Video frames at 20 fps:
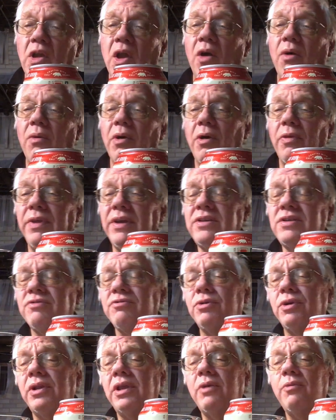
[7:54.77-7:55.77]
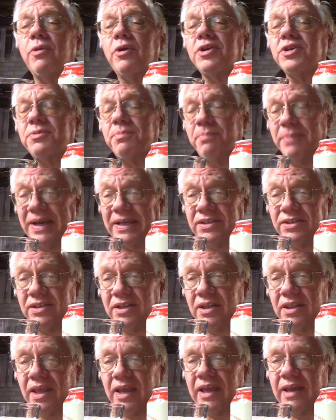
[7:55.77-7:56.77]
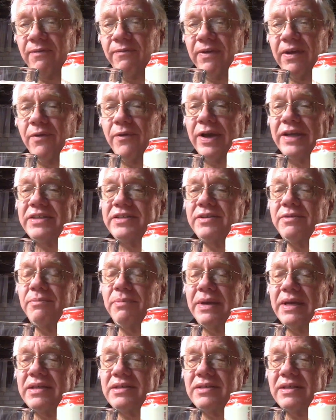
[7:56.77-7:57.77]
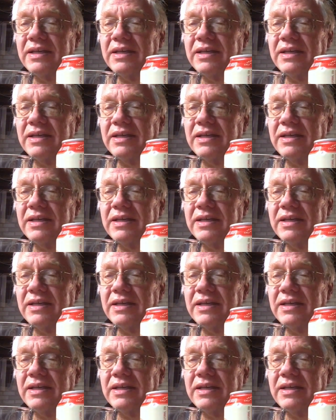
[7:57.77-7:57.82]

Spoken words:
Well, this really works best on the Hefeweizen base.